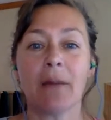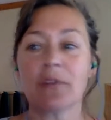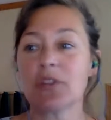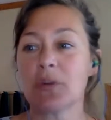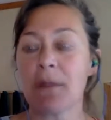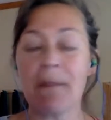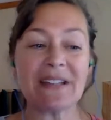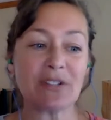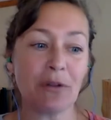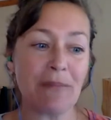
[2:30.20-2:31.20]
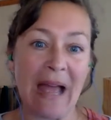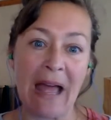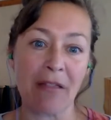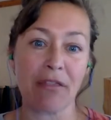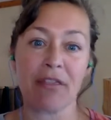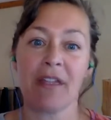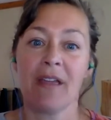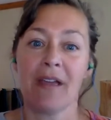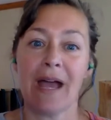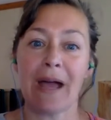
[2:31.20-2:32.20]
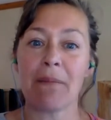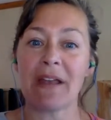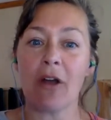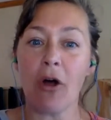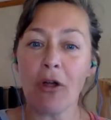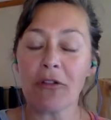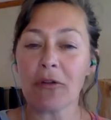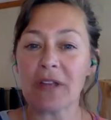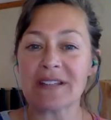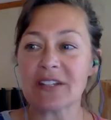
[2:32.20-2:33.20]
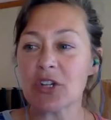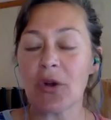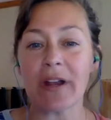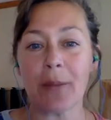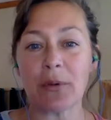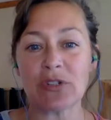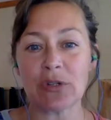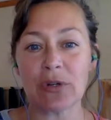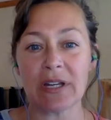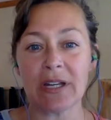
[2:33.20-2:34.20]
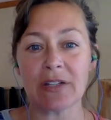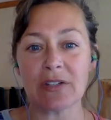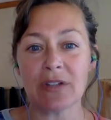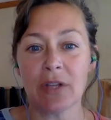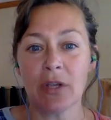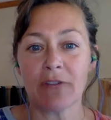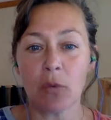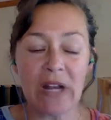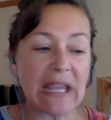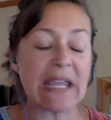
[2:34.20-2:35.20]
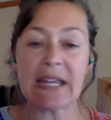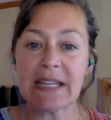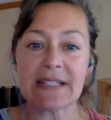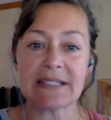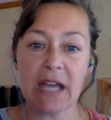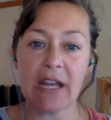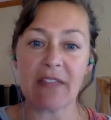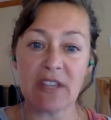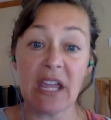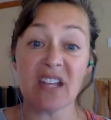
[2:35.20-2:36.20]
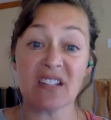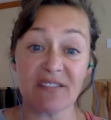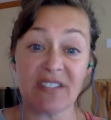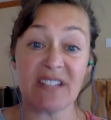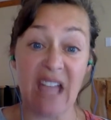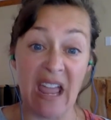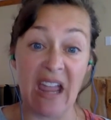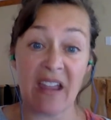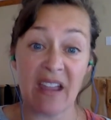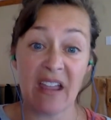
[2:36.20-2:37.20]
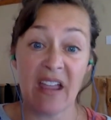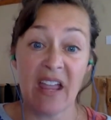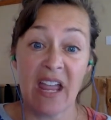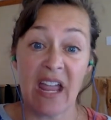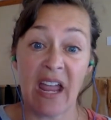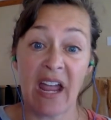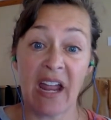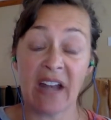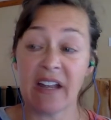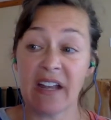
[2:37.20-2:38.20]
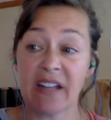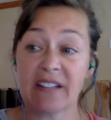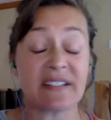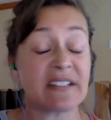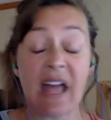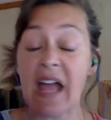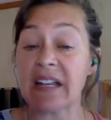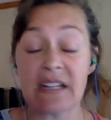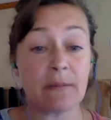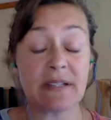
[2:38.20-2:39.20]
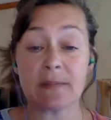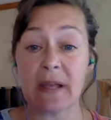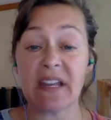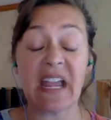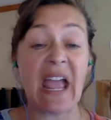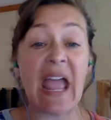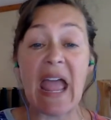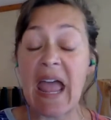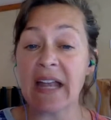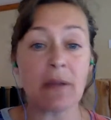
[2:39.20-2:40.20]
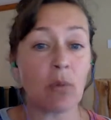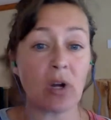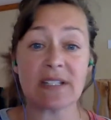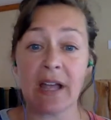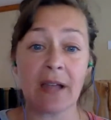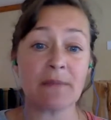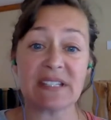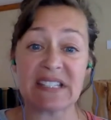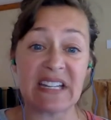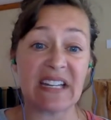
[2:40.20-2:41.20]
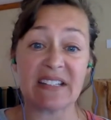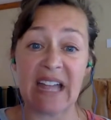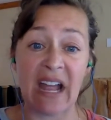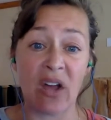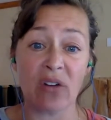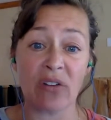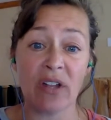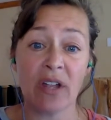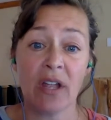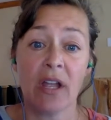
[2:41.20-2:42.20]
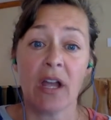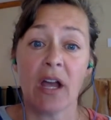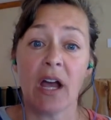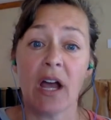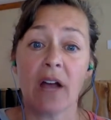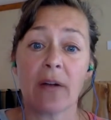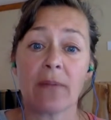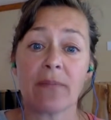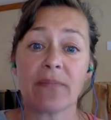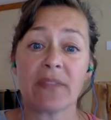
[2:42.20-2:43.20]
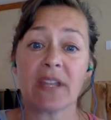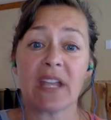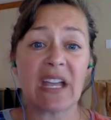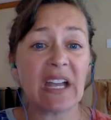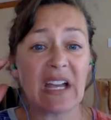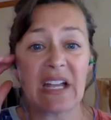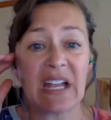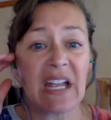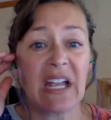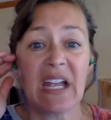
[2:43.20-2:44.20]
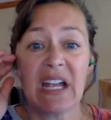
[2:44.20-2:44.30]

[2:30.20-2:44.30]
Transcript: um, doing mental math um, and all those. It's such a great opportunity for when a kid gets done at the end of the day and does not need to be spending any more time sitting down. It's mm, the worst thing to do to your kid. They've been